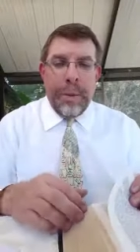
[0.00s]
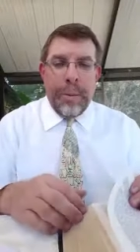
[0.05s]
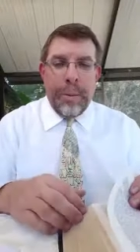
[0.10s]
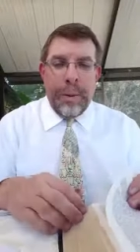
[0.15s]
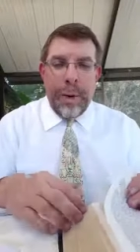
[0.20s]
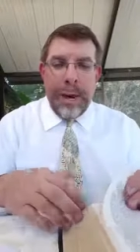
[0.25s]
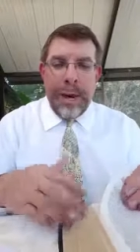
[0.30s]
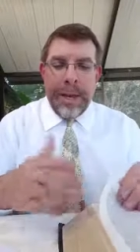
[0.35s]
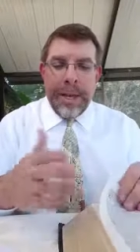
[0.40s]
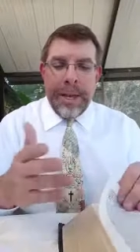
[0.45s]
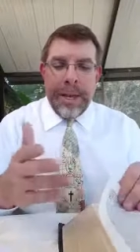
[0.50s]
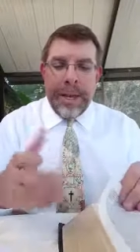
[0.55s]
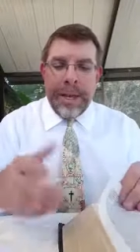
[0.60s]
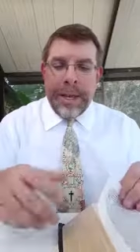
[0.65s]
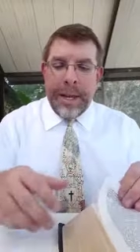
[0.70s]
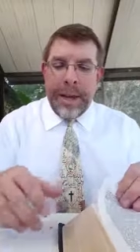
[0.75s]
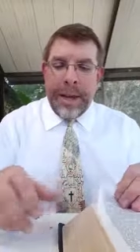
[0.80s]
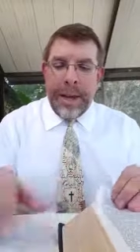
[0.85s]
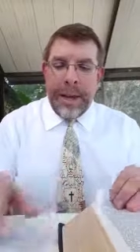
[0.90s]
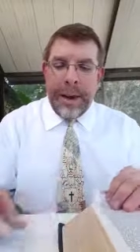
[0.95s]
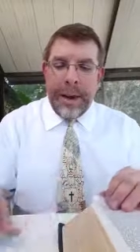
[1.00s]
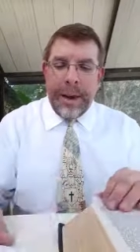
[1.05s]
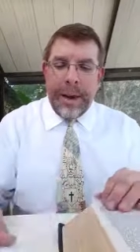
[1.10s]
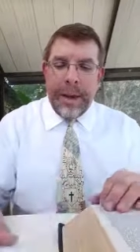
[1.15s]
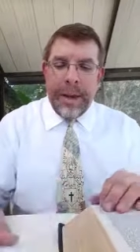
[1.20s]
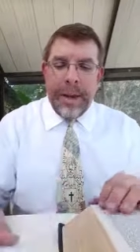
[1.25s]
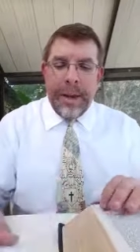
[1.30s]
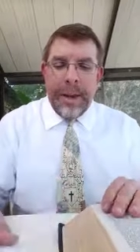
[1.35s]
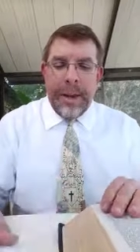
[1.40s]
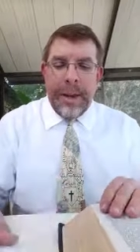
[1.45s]
praying that they uh,
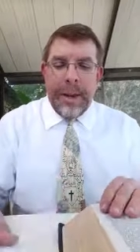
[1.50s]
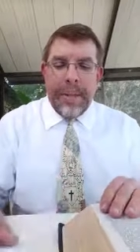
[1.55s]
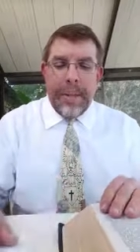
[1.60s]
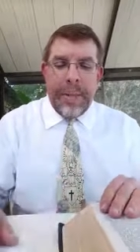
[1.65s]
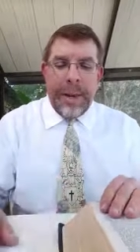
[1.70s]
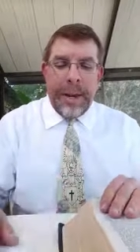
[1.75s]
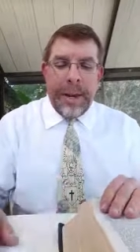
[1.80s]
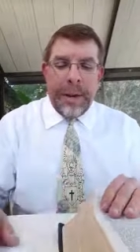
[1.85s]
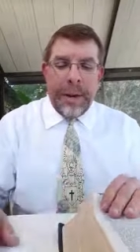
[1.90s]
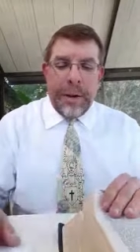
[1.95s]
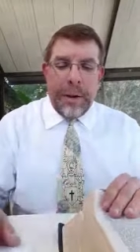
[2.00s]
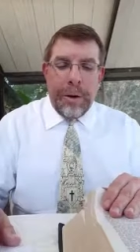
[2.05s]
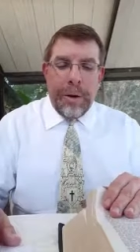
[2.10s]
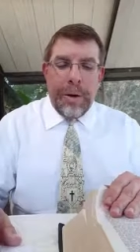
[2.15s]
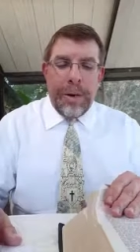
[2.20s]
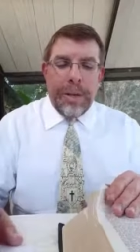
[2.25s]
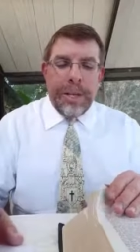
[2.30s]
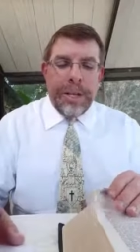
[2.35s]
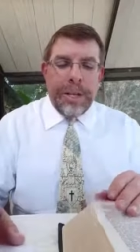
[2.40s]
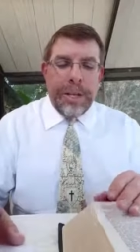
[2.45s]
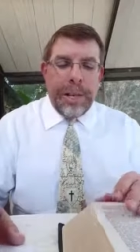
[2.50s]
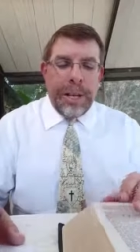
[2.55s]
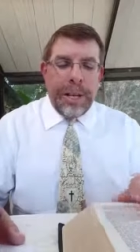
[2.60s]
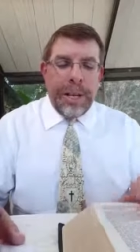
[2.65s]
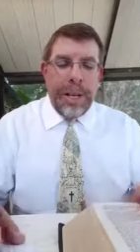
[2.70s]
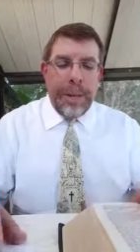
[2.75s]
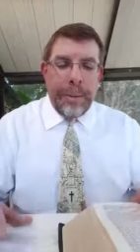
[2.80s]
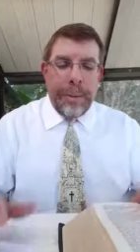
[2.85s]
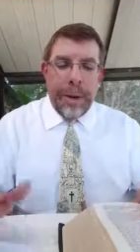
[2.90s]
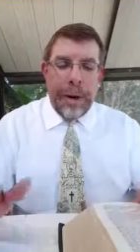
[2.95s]
be encouraged and
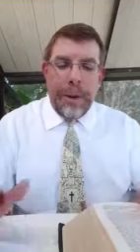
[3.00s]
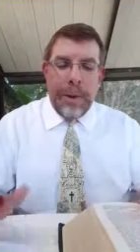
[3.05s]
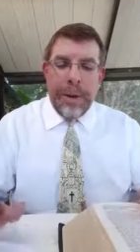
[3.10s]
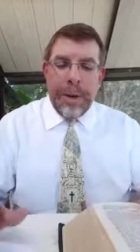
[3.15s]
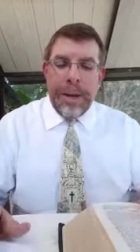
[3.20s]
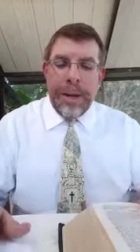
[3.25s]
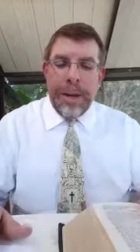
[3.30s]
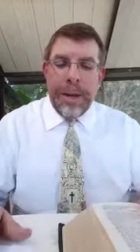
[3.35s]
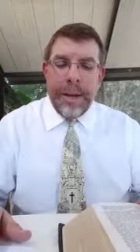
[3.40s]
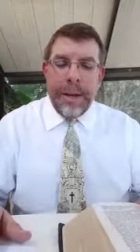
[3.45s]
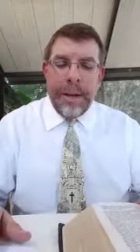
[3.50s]
keep going.